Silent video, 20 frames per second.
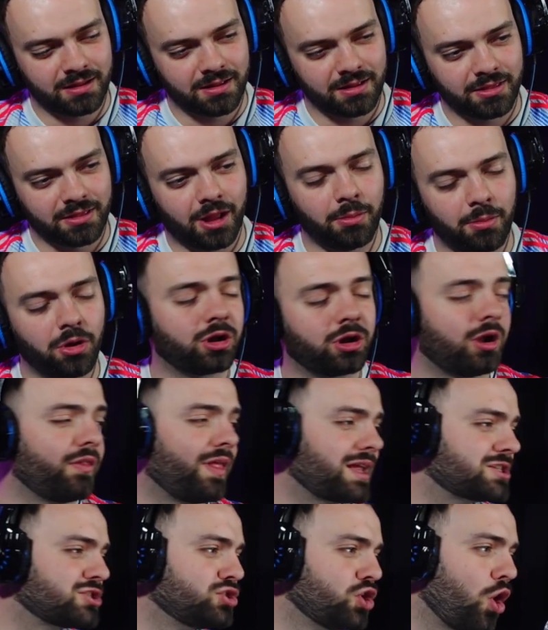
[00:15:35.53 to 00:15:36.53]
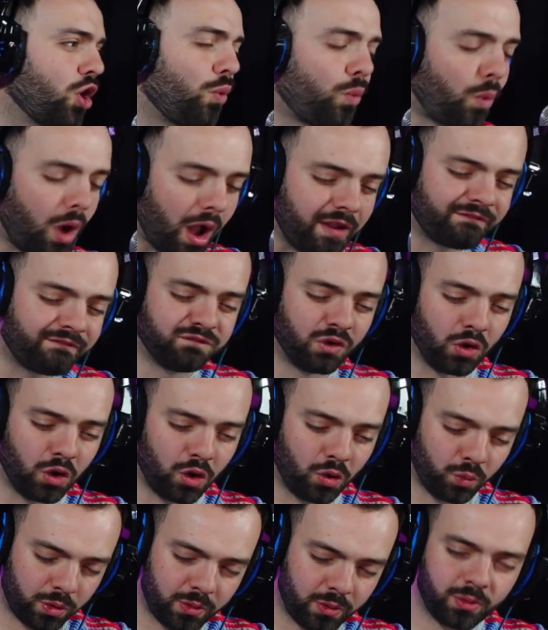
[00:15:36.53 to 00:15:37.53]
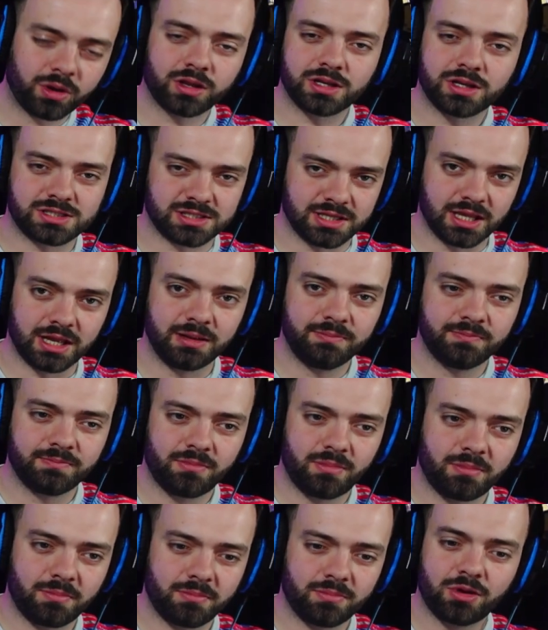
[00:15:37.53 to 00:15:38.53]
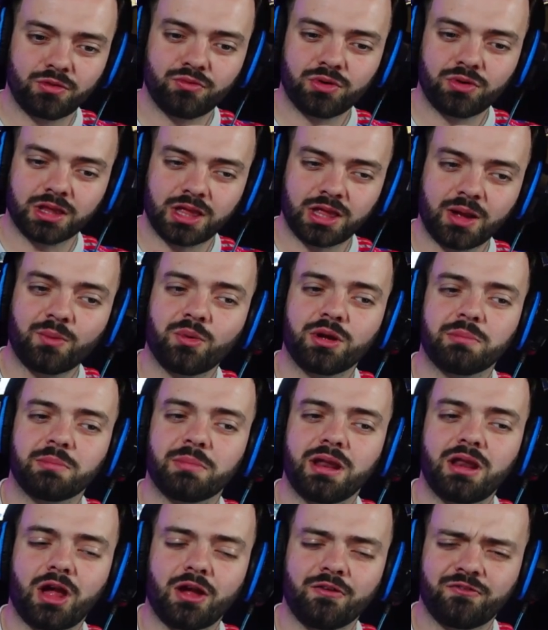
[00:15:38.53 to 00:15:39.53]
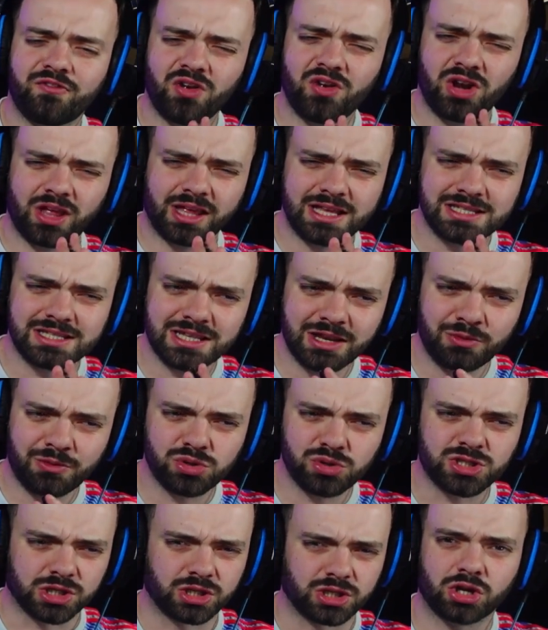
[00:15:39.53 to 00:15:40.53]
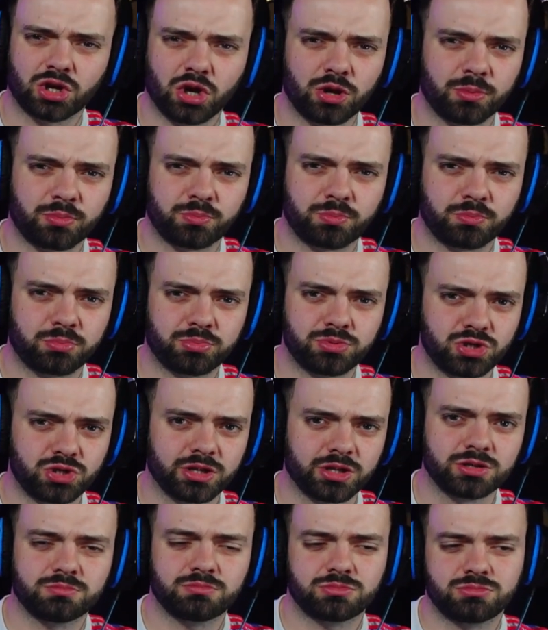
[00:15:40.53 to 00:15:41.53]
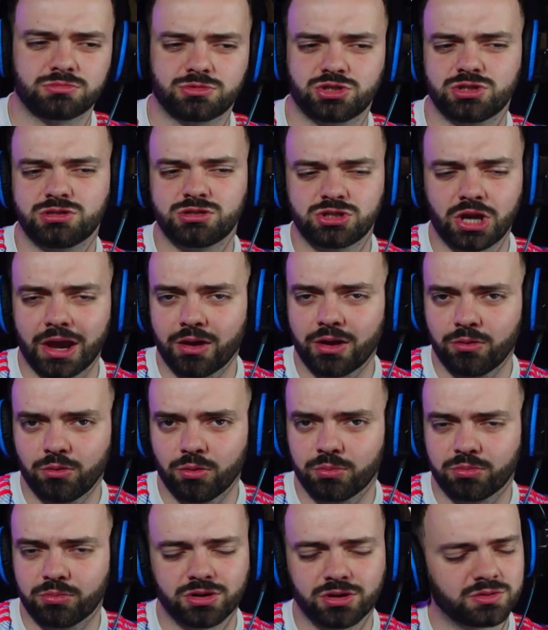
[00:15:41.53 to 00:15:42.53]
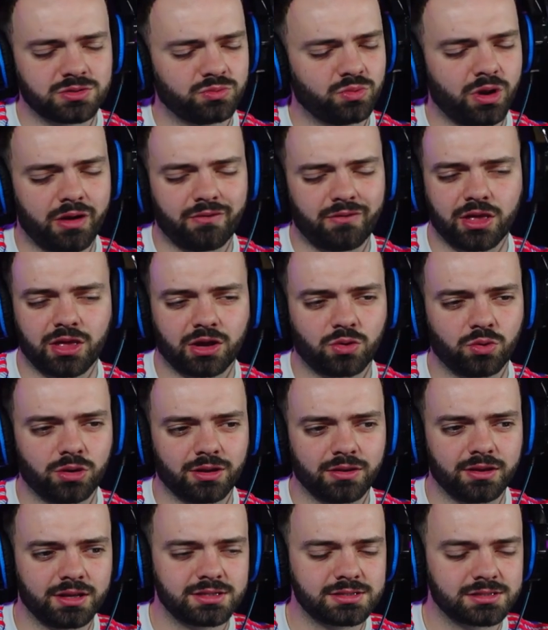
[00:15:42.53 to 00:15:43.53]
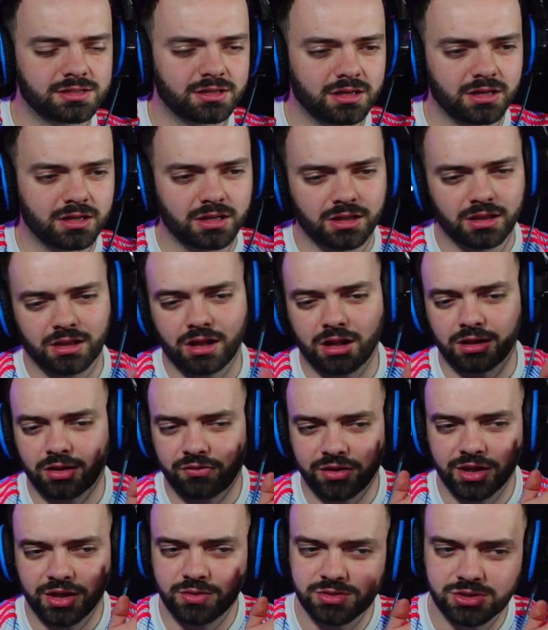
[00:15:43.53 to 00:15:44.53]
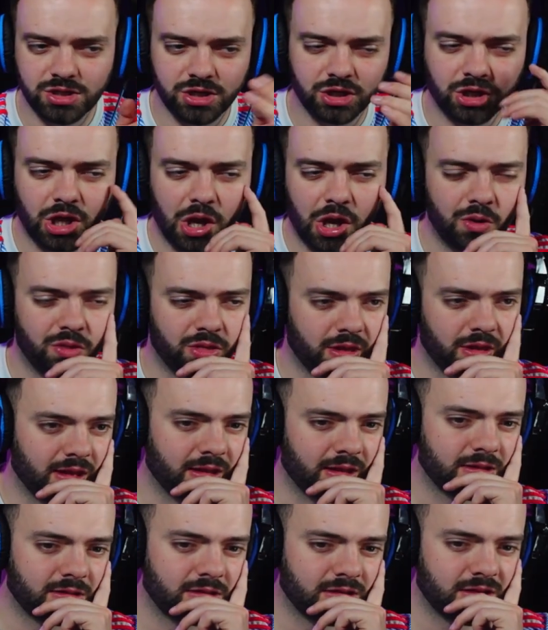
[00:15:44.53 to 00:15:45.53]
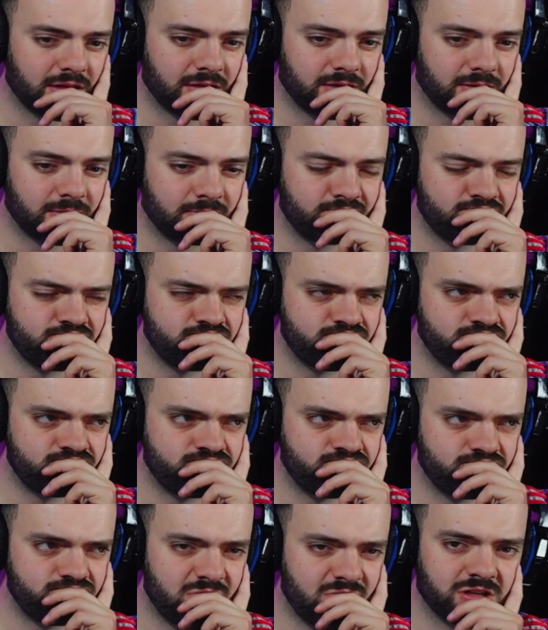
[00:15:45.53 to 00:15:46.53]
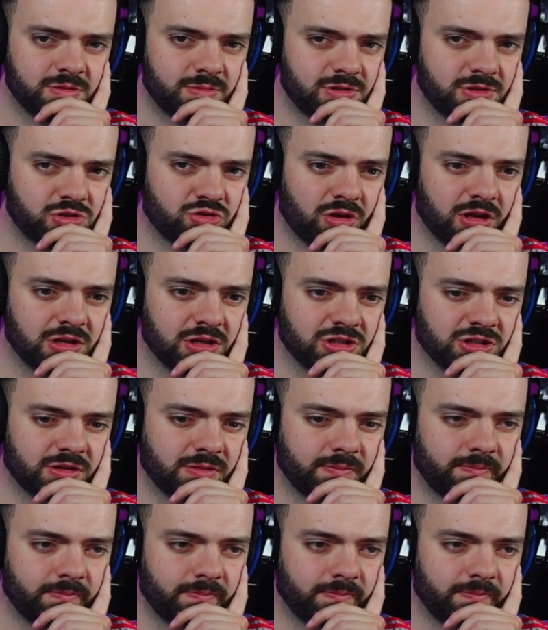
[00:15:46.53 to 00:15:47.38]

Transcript: I'm not gonna. That's not what I thought we were gonna see. I don't really get what he meant. I feel like he said he wasn't gonna go to like jail, prison, whatever they call it in this. I don't think he was gonna go there. That's a bit strange.